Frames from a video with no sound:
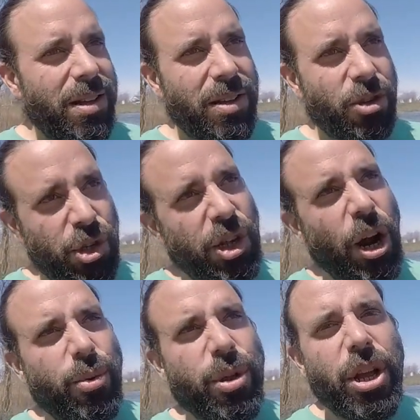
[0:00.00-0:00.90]
And you
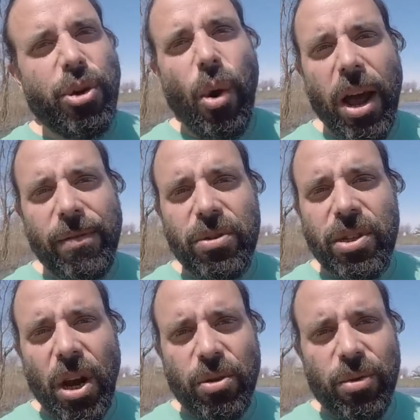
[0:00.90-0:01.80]
start with the drive. You
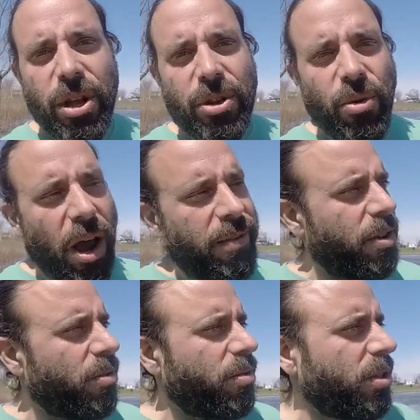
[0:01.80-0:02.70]
start by
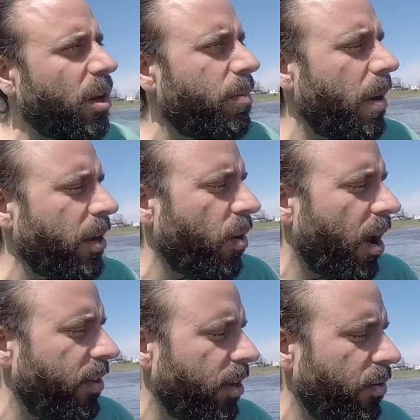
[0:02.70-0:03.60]

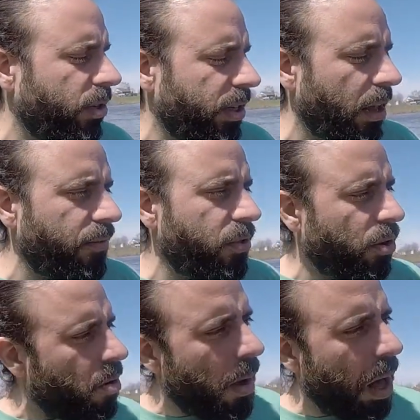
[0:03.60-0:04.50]
driving yourself to
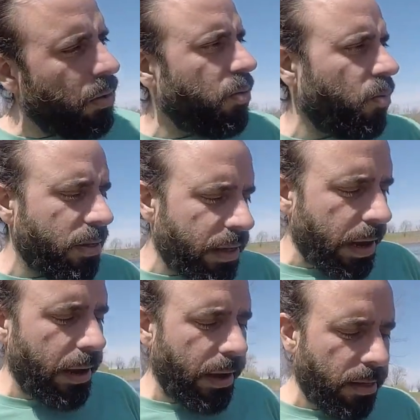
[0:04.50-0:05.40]
go out one
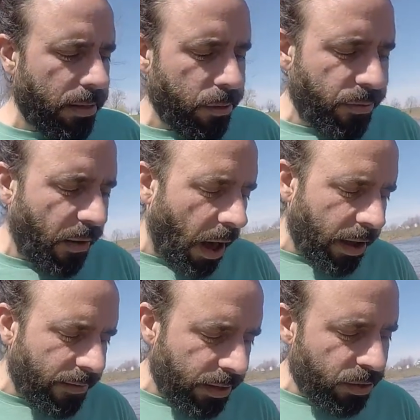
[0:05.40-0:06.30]
day and do
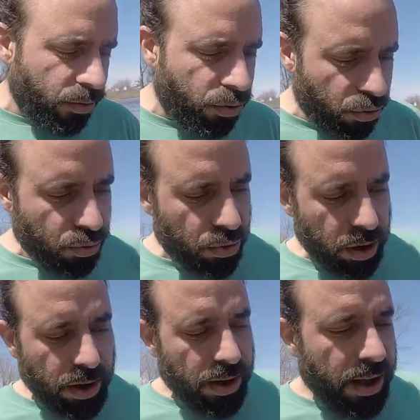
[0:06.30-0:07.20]
5 and do 2.
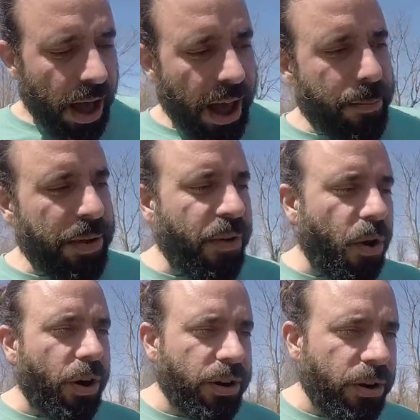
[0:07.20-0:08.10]

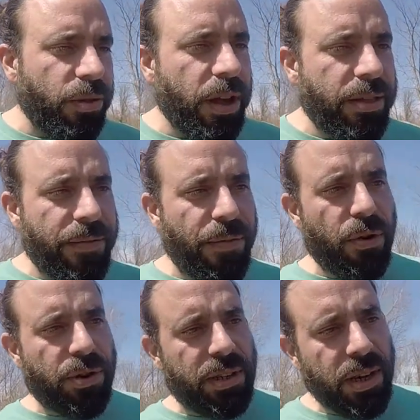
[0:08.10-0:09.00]
Before, the
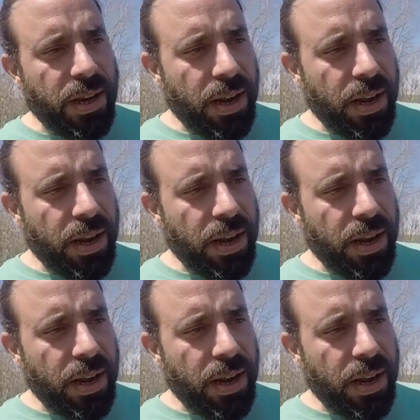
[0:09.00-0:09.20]
first